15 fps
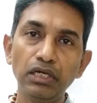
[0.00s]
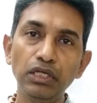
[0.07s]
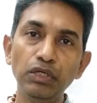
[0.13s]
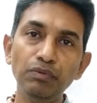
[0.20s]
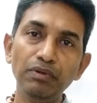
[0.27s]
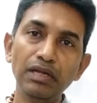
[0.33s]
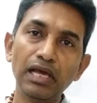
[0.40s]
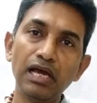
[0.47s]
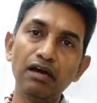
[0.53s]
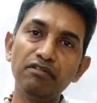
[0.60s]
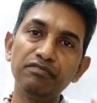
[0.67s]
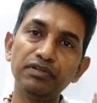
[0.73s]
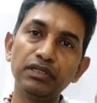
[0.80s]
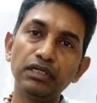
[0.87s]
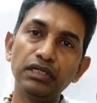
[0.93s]
You will
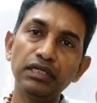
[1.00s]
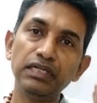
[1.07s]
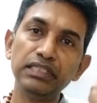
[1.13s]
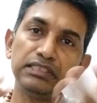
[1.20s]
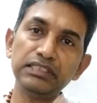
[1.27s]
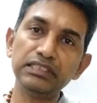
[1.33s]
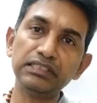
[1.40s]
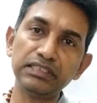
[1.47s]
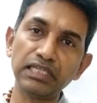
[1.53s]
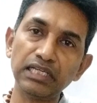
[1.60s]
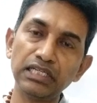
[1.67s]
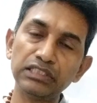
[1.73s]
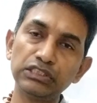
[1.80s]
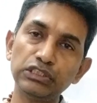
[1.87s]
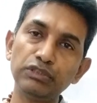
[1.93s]
have
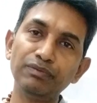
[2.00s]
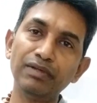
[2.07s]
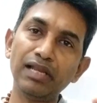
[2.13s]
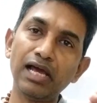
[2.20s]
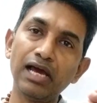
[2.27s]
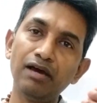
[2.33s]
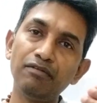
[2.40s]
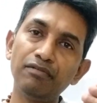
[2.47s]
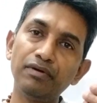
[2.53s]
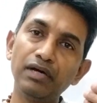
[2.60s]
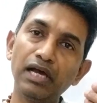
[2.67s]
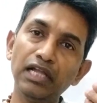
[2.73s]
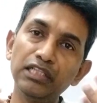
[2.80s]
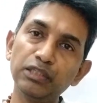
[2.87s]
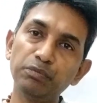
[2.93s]
diseases, you will have
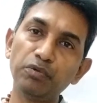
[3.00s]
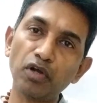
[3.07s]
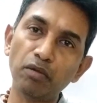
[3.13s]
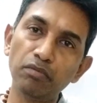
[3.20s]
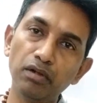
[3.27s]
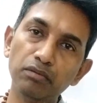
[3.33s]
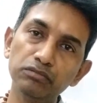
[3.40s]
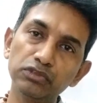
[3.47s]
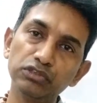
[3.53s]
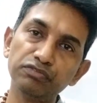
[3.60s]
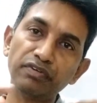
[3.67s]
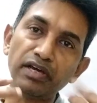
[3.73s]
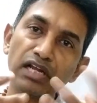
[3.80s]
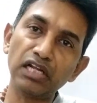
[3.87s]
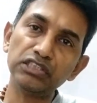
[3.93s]
health problems,
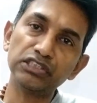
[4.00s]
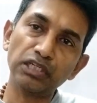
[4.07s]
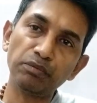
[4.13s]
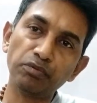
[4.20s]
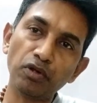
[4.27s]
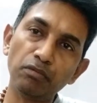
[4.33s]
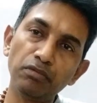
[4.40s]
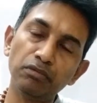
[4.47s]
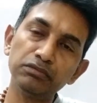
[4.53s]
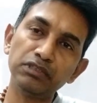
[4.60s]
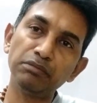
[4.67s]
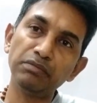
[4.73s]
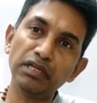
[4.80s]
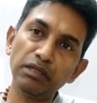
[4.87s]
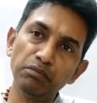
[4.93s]
financial problems,
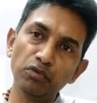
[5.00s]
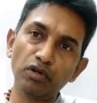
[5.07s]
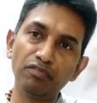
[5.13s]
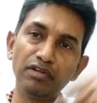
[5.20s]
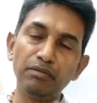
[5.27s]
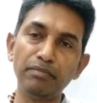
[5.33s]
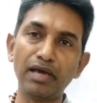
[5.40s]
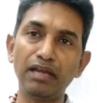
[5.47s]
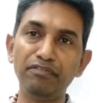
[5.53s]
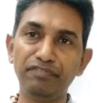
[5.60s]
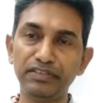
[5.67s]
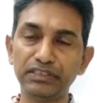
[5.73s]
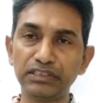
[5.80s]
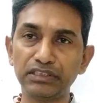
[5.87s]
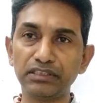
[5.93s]
and many more will
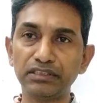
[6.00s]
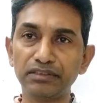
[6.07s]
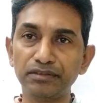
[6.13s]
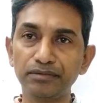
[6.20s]
manifest.